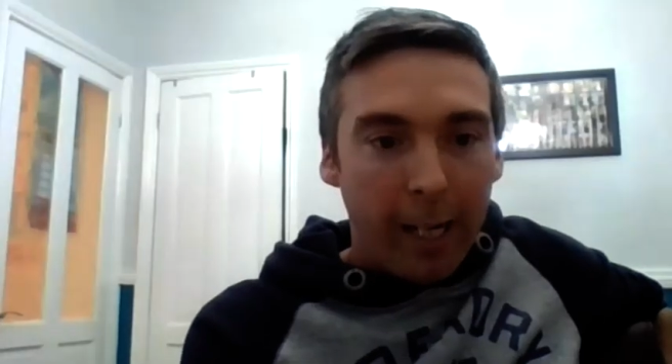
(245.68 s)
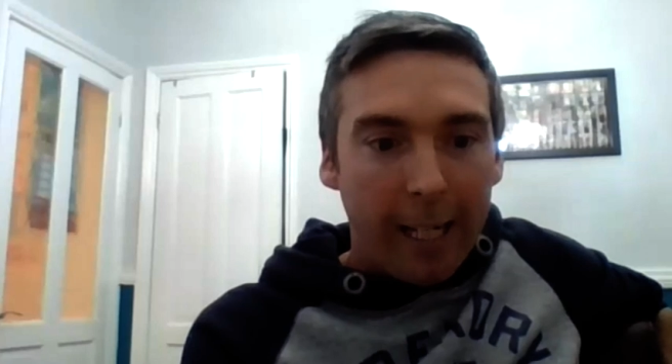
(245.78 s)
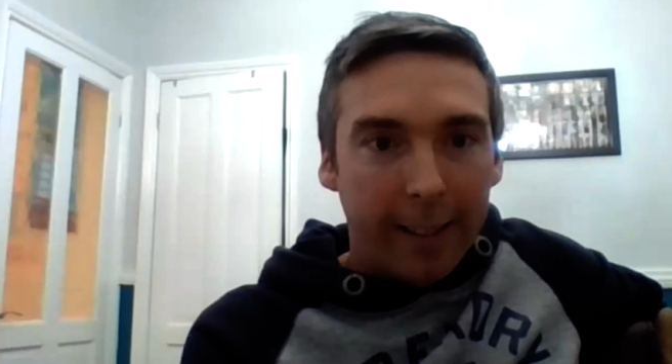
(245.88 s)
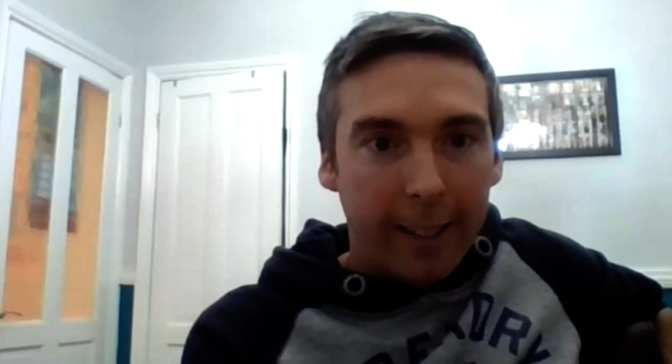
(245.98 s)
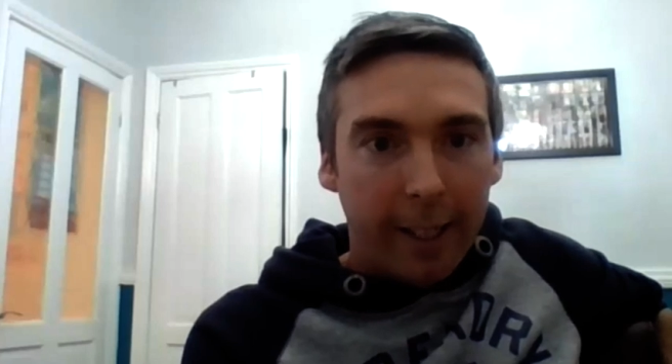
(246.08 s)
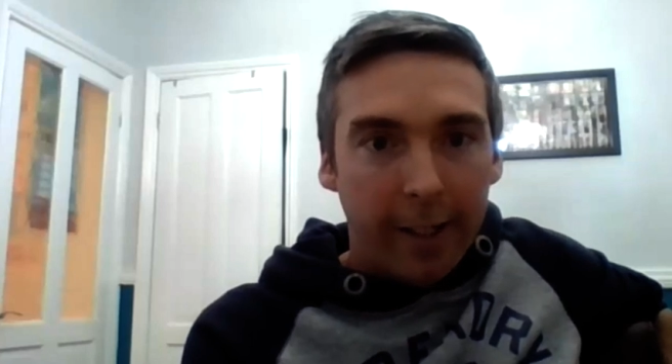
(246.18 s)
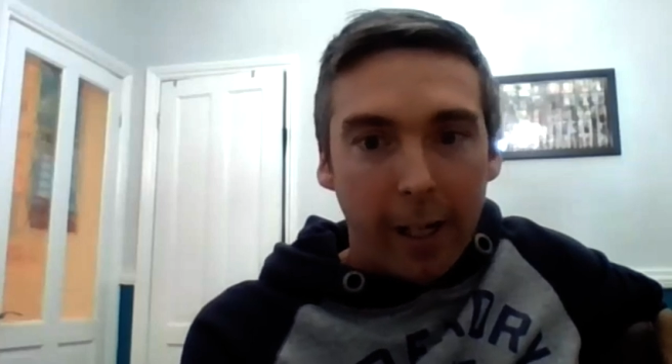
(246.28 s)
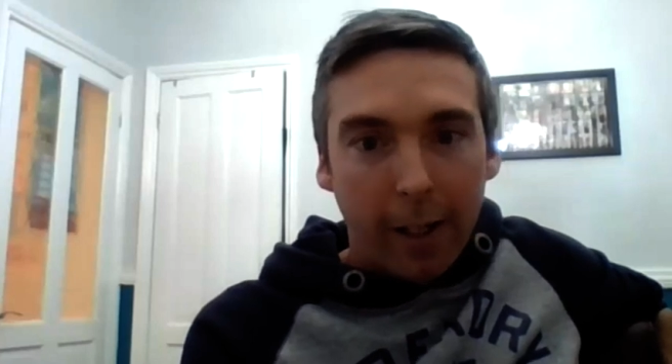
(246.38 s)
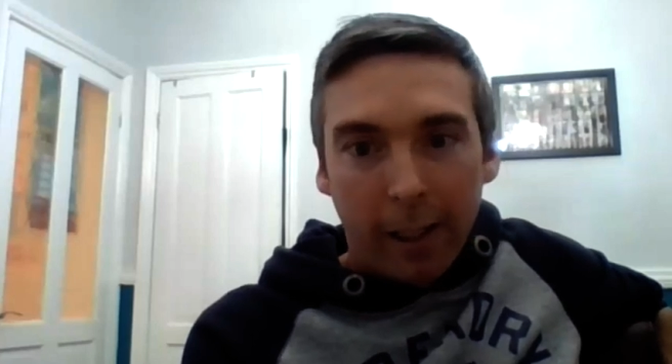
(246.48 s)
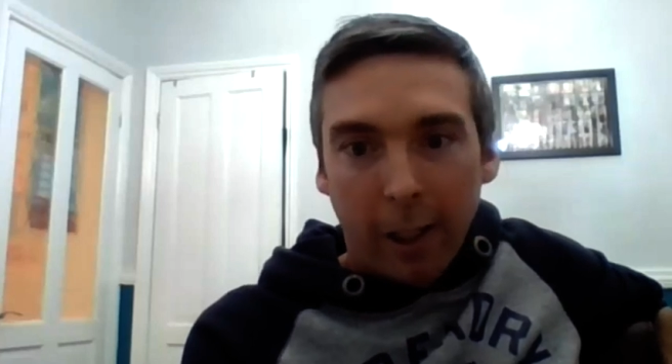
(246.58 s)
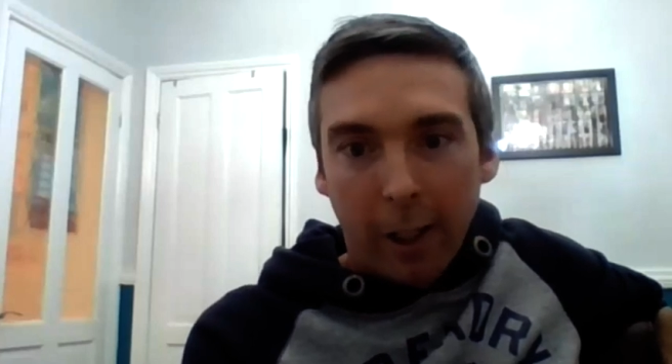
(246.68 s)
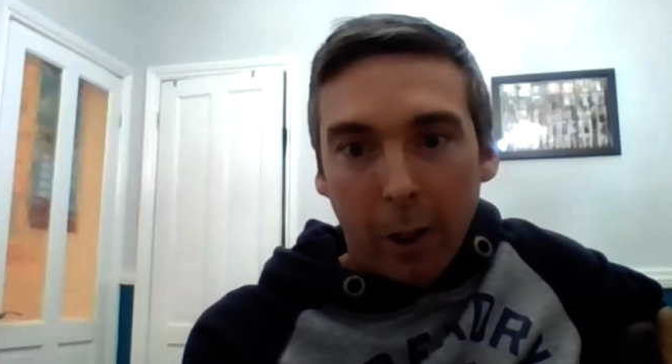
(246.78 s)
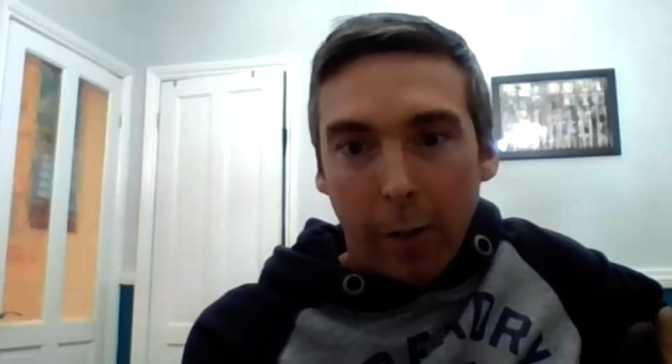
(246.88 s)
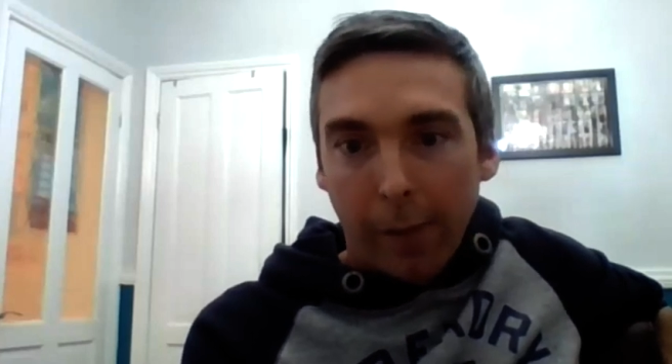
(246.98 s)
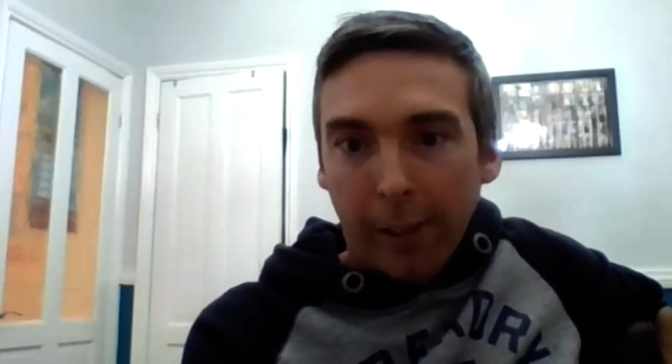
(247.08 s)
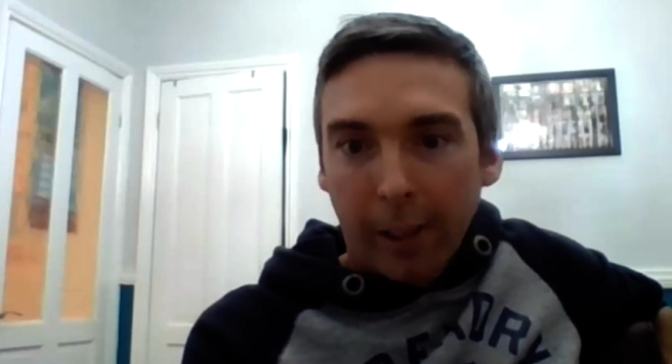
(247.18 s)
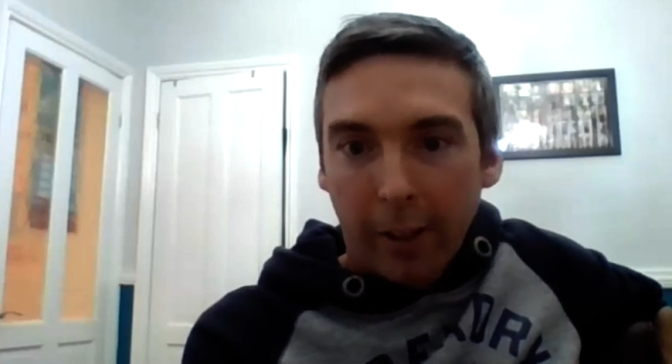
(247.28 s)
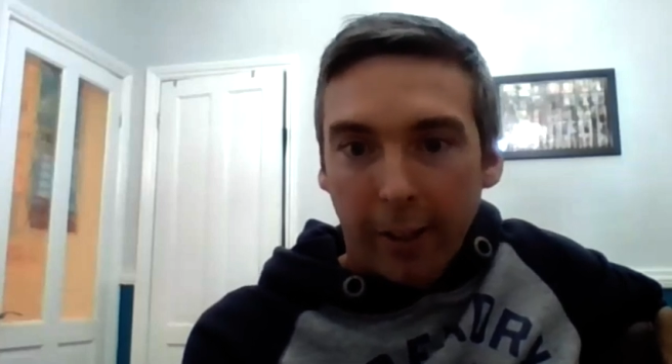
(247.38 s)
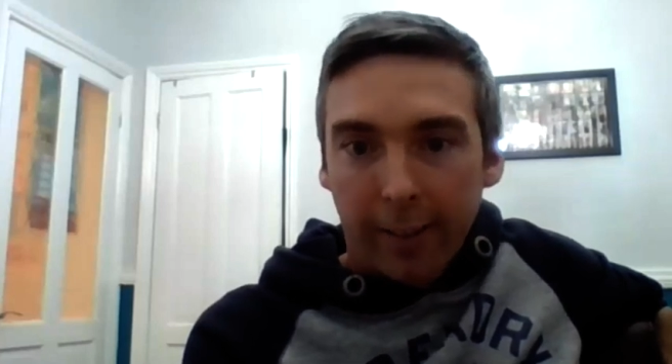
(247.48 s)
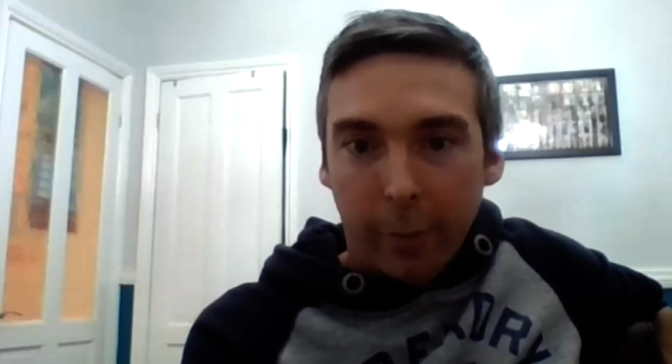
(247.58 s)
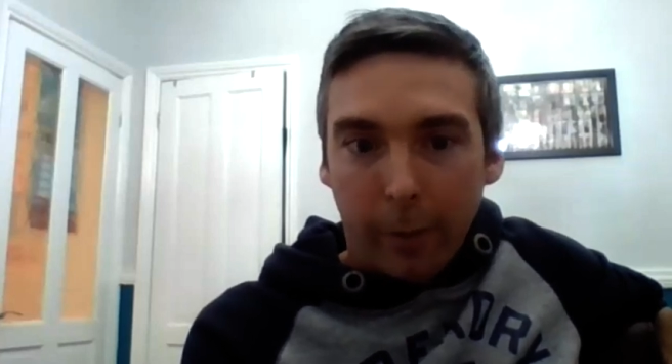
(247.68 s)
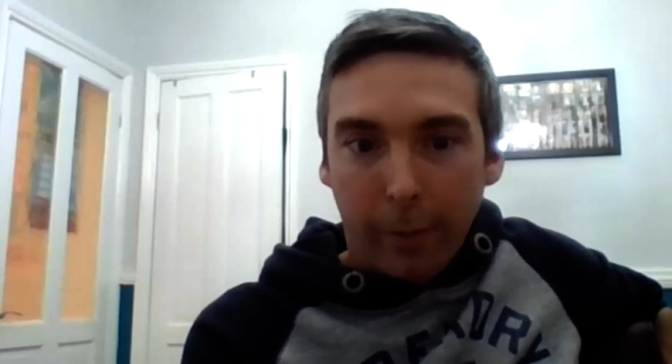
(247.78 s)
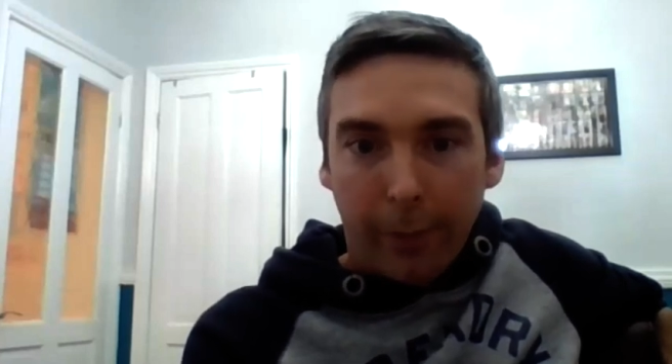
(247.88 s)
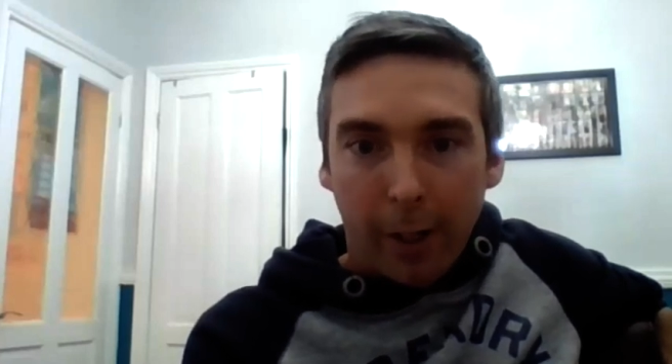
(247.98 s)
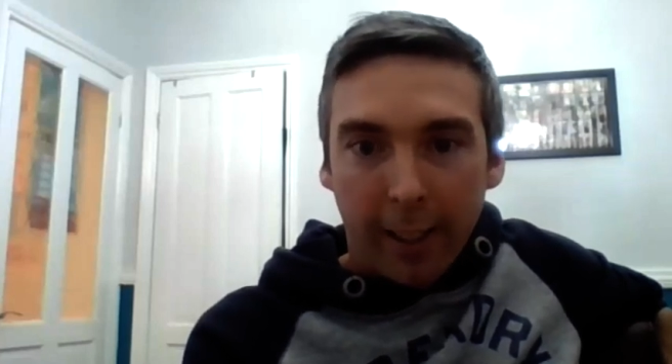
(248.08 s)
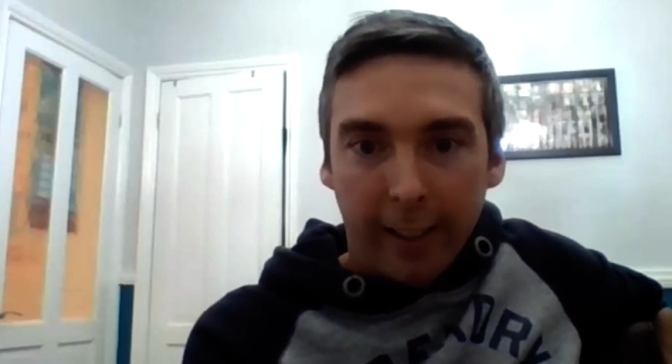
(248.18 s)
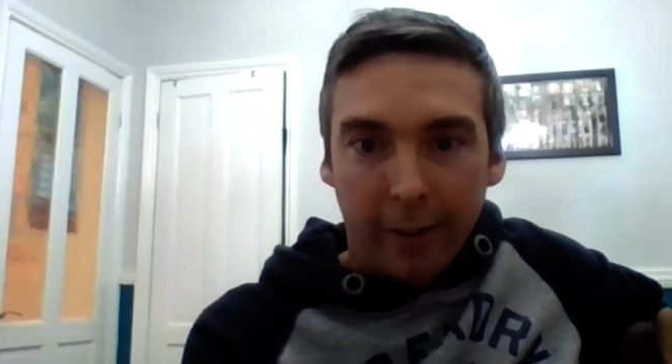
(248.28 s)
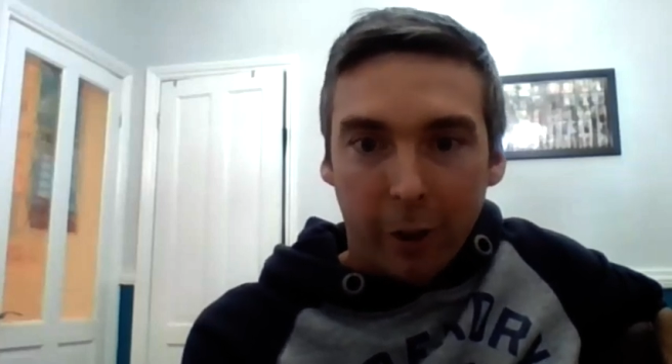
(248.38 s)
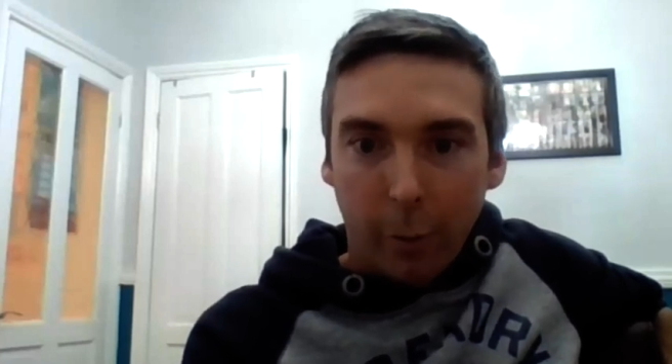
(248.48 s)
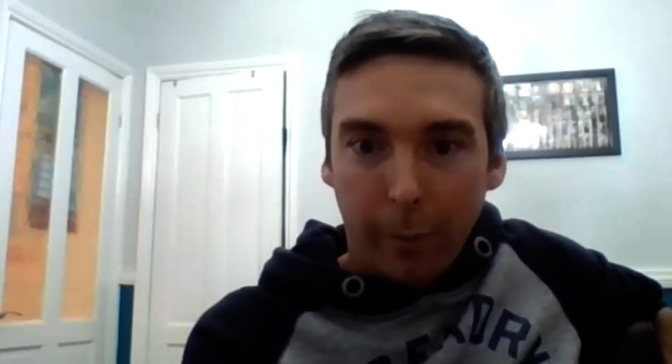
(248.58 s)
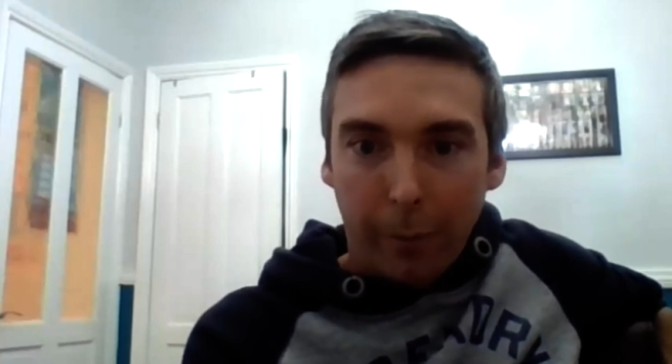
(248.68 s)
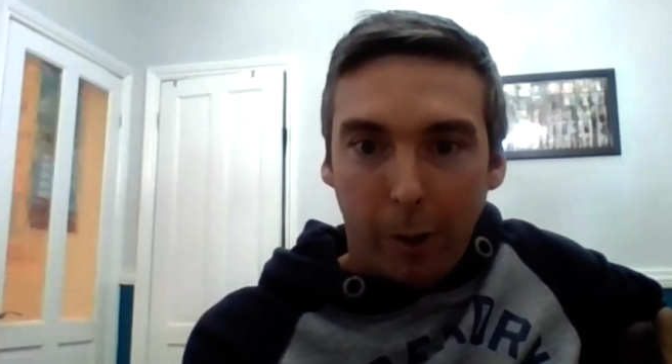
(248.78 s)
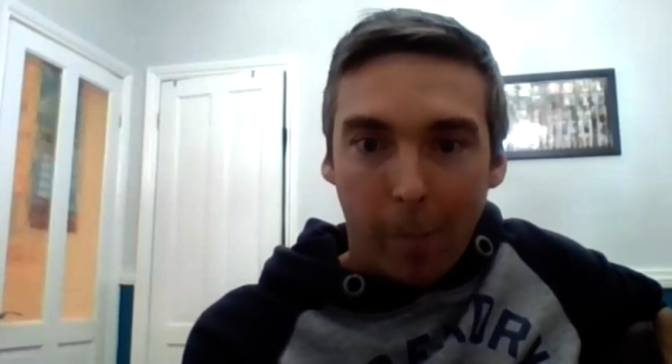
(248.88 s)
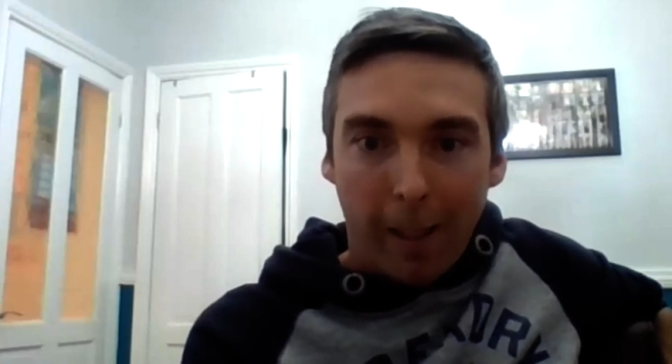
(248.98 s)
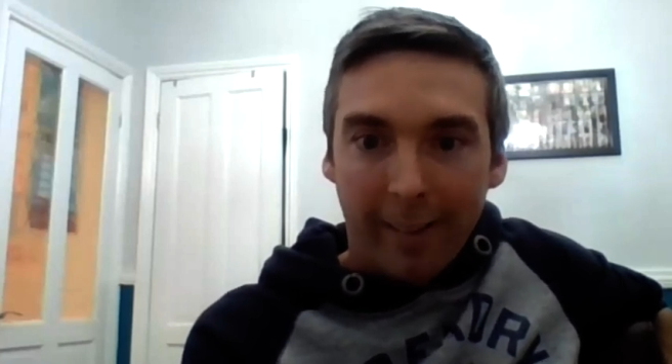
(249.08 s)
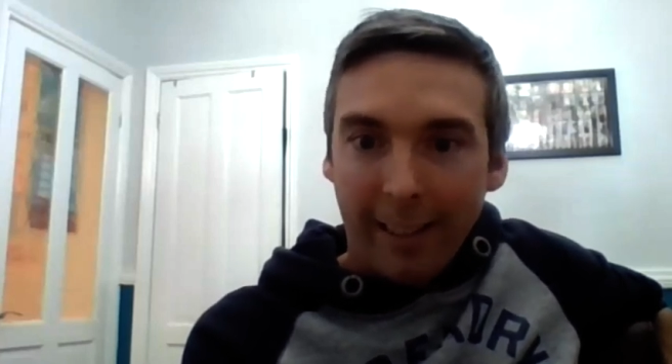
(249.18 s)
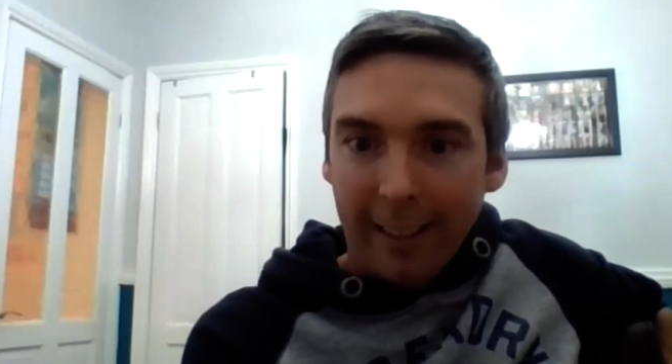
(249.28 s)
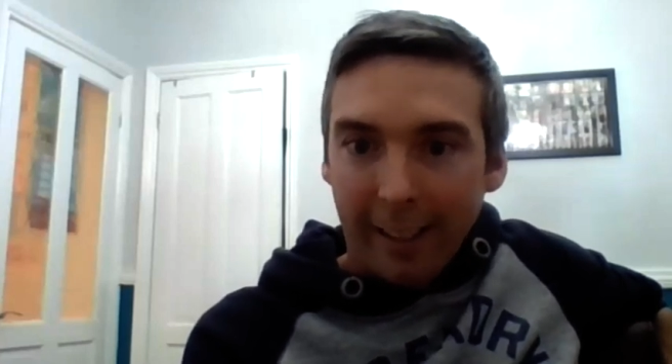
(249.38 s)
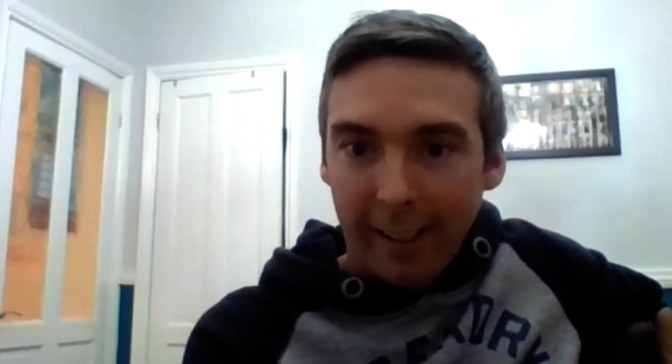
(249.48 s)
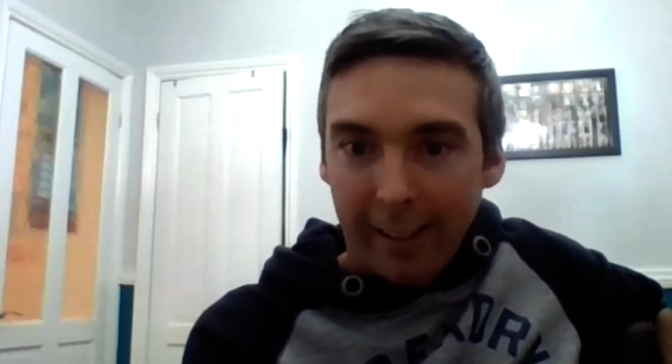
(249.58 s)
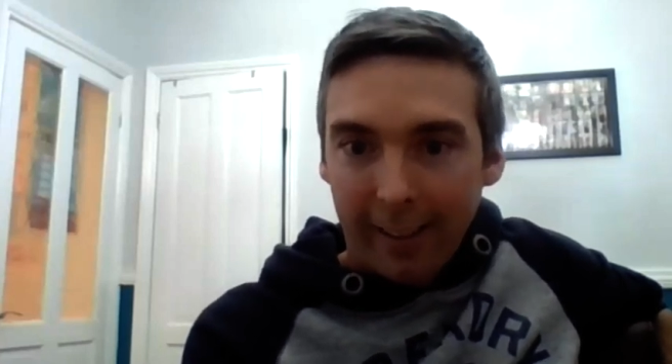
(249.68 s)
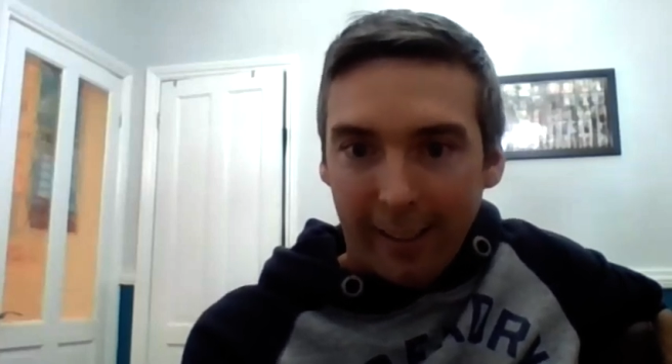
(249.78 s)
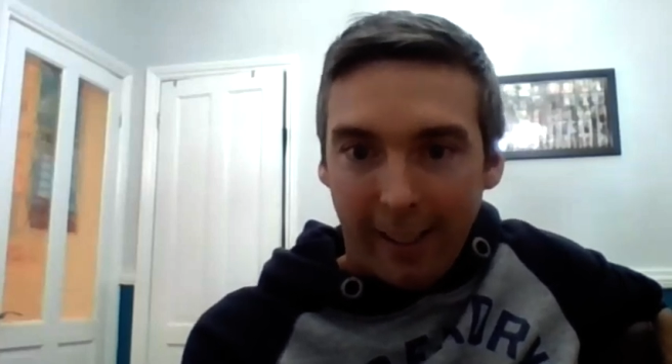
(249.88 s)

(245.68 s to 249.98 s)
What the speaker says: I had a lot of other clients that were flying to and from Antigua.